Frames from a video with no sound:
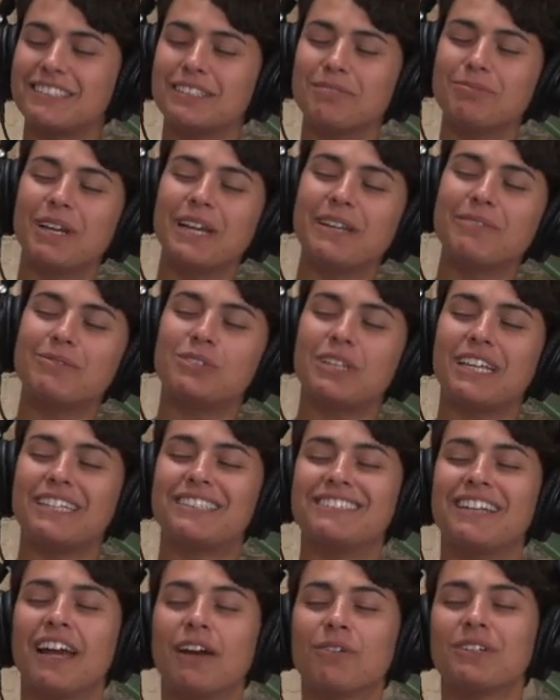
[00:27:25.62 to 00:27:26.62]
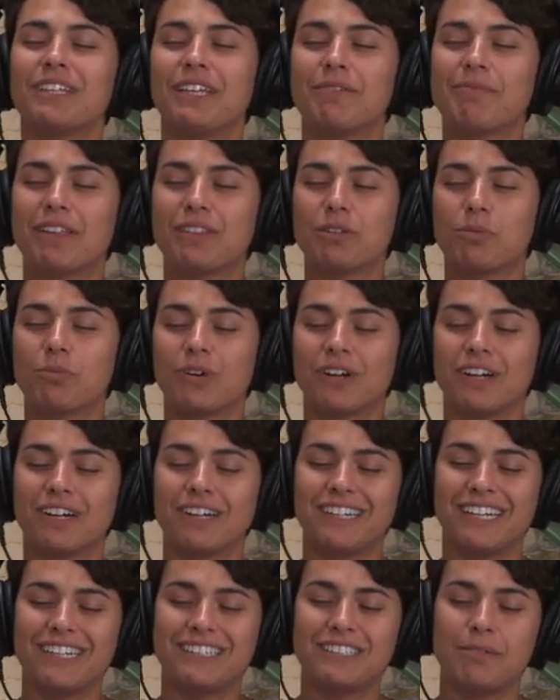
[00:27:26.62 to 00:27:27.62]
sometimes it's not really about the
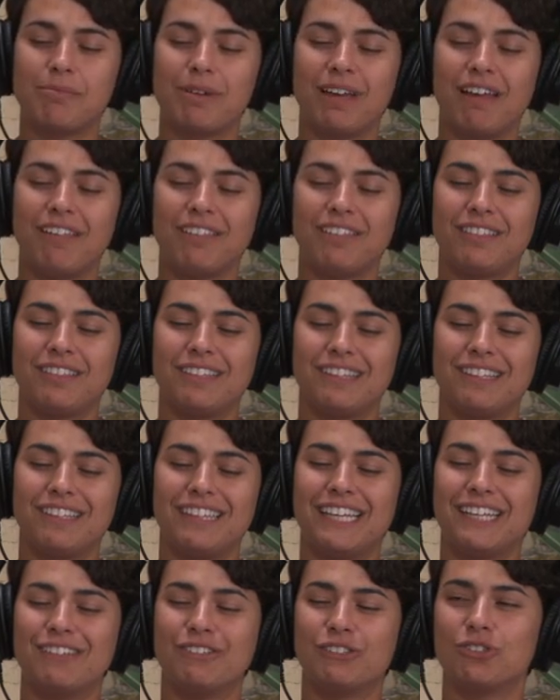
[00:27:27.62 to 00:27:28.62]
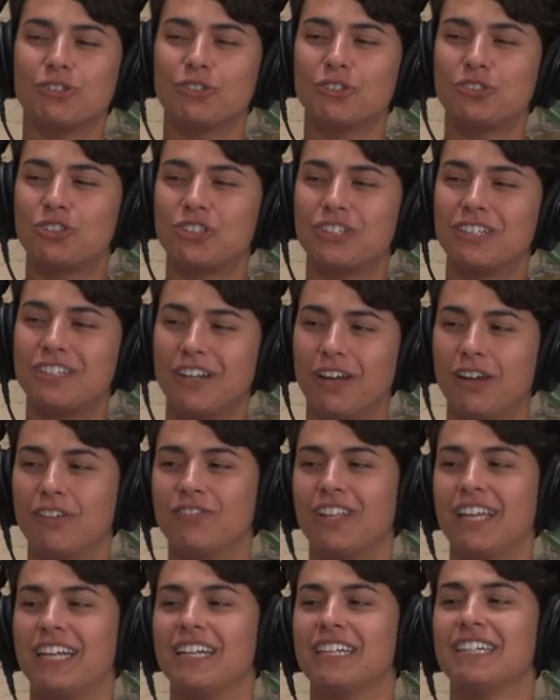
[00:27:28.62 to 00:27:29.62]
word. It's about the exertion
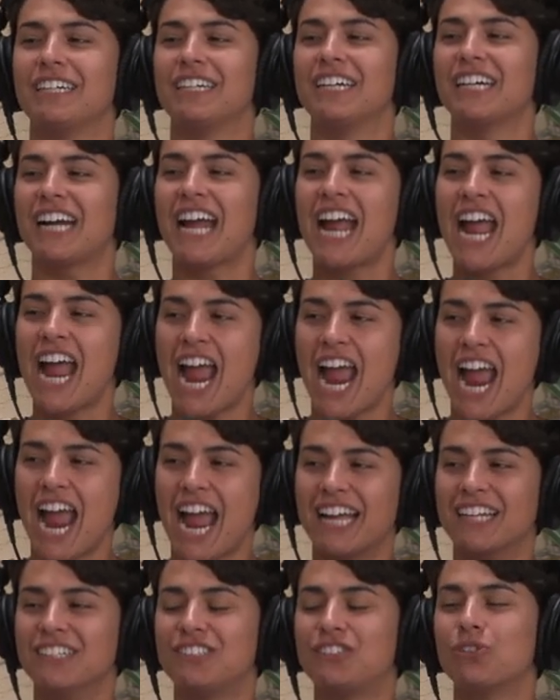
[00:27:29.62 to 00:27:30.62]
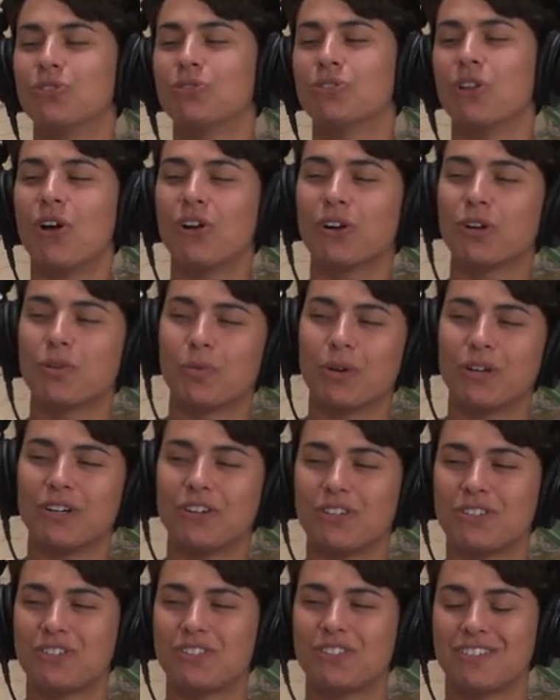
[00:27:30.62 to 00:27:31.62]
of like ah, and so longer
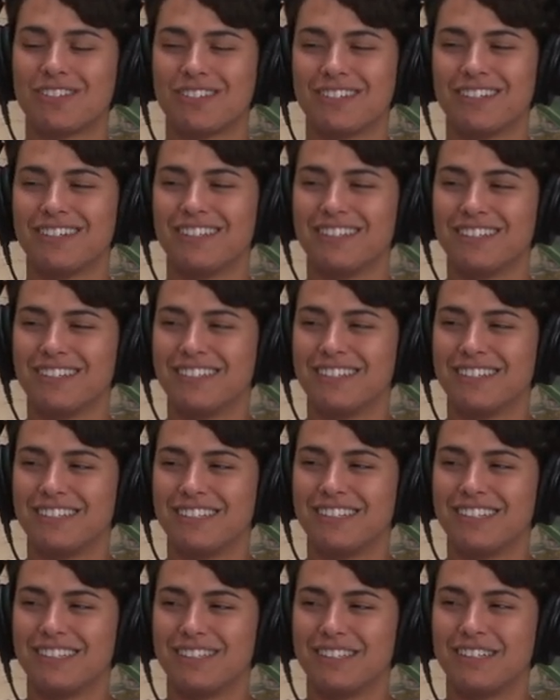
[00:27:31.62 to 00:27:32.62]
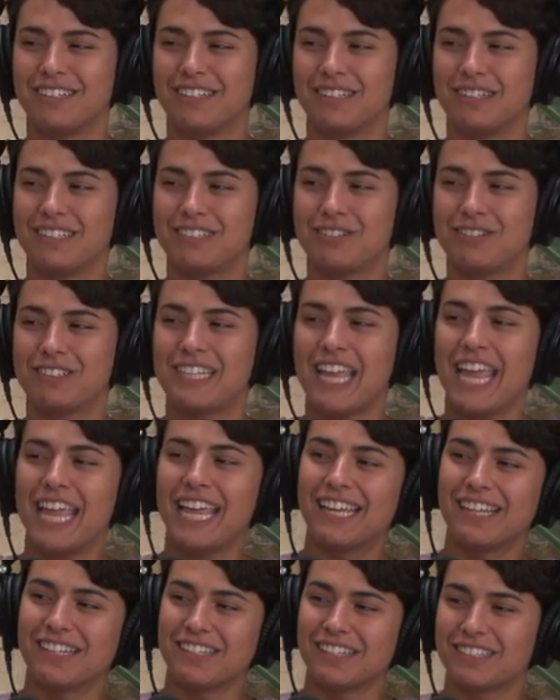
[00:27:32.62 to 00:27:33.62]
words,
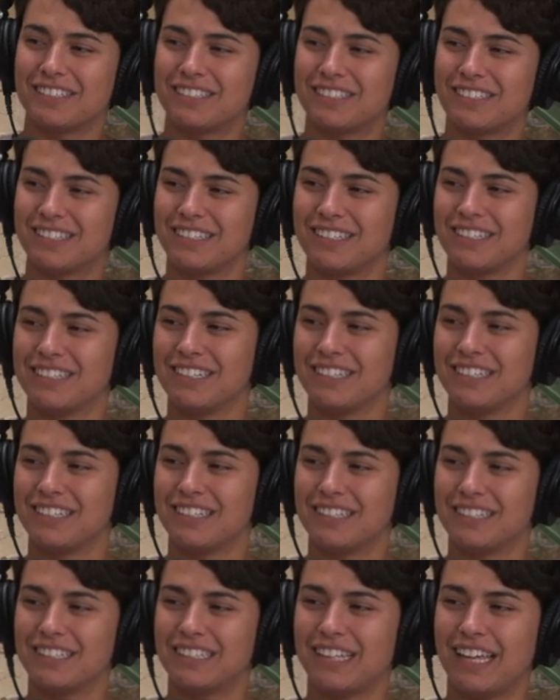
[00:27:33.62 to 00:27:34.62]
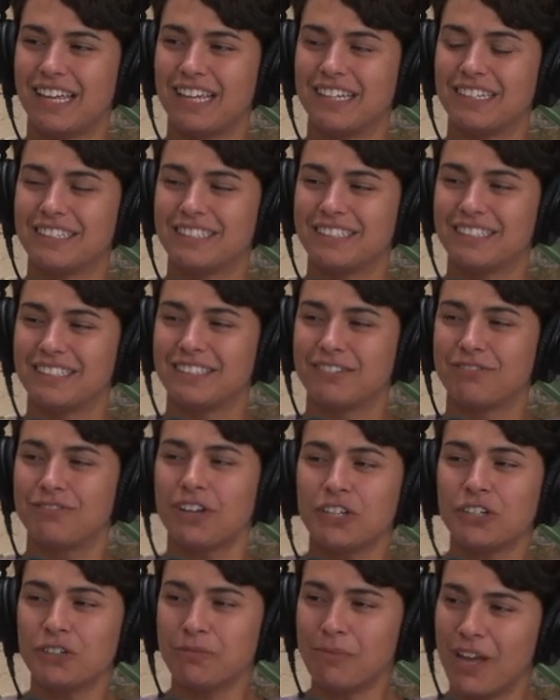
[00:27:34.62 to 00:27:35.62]
sayings
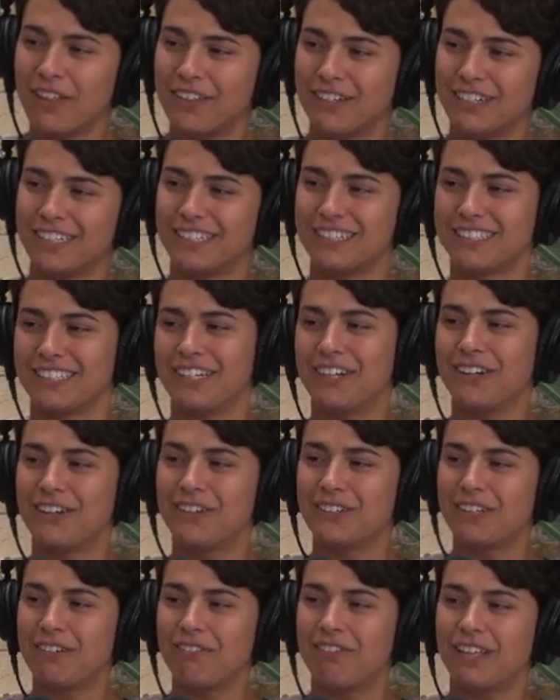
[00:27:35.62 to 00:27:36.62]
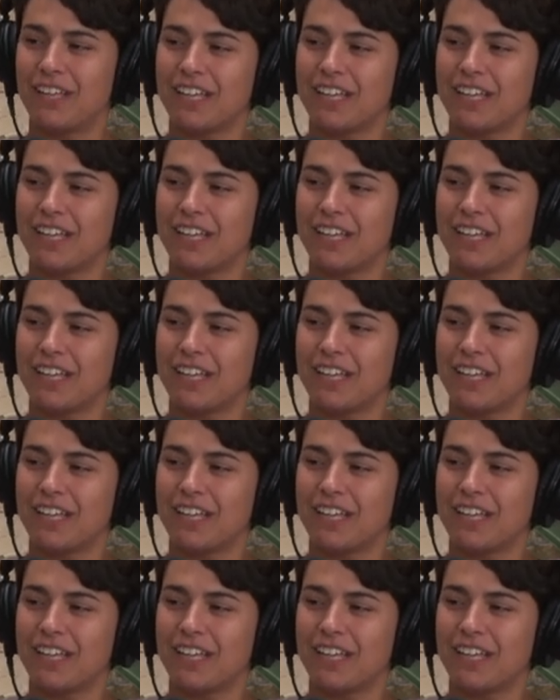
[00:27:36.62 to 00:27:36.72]
fuck your mother, you know, if